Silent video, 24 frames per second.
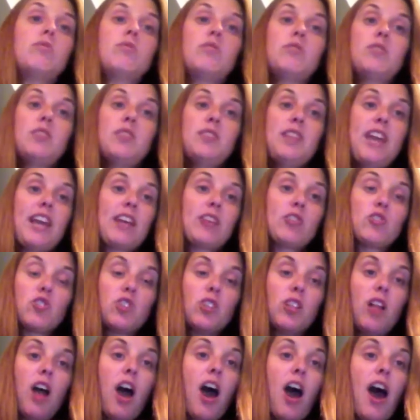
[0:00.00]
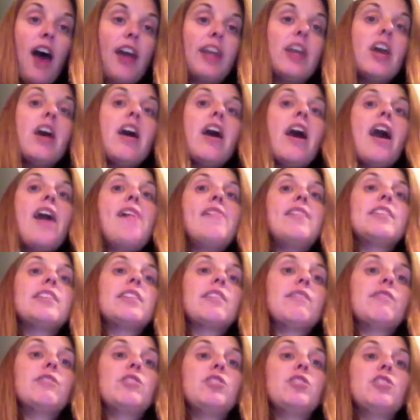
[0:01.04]
the next July and then
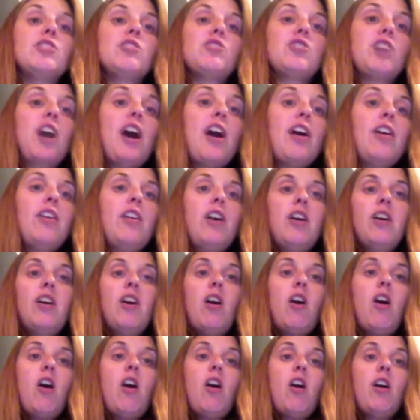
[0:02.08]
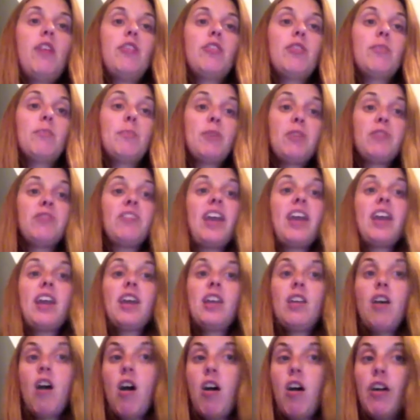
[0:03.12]
give it to your child on their birthday
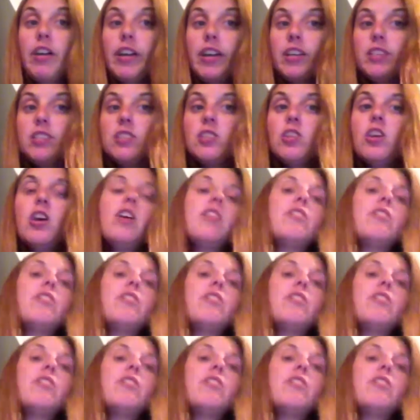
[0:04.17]
in August.